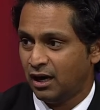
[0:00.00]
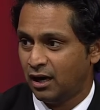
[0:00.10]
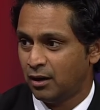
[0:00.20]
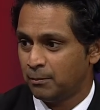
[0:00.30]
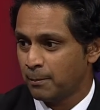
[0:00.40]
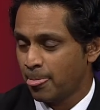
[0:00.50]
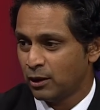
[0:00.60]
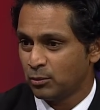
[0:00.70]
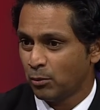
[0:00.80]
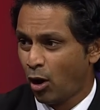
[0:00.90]
Um,
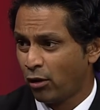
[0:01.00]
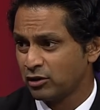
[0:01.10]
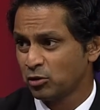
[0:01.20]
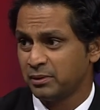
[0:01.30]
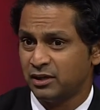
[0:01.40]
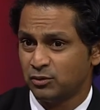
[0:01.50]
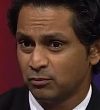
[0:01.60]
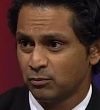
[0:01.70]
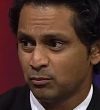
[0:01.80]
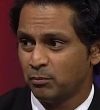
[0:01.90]
arguably
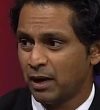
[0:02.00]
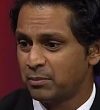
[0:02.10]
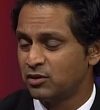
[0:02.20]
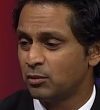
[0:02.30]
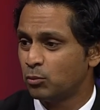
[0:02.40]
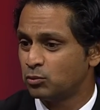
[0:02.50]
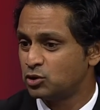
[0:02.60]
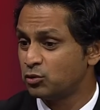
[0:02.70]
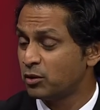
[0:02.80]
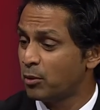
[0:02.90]
maybe the
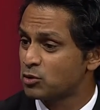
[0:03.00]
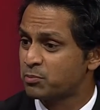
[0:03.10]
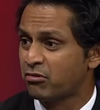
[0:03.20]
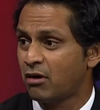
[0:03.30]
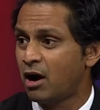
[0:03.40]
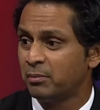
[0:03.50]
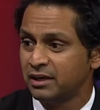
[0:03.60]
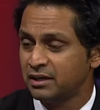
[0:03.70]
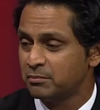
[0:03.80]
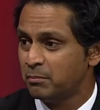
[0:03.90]
two of the most
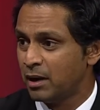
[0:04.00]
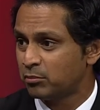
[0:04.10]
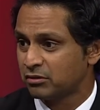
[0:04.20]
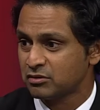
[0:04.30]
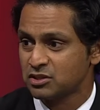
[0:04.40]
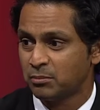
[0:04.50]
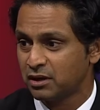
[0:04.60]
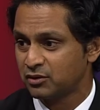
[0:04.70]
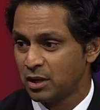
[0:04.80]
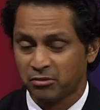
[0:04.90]
prominent members
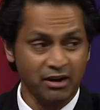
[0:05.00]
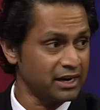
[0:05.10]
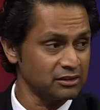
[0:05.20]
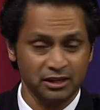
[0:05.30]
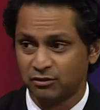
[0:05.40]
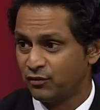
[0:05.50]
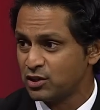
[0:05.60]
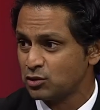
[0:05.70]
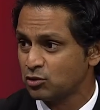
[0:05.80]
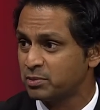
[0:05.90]
among the Democratic elected
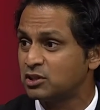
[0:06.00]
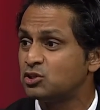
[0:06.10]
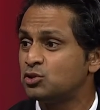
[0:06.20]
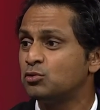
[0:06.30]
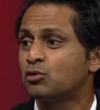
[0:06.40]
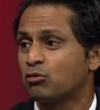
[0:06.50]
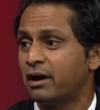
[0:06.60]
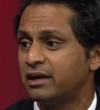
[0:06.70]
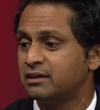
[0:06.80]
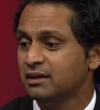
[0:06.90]
officials, but to two
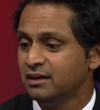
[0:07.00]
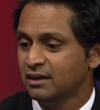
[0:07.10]
great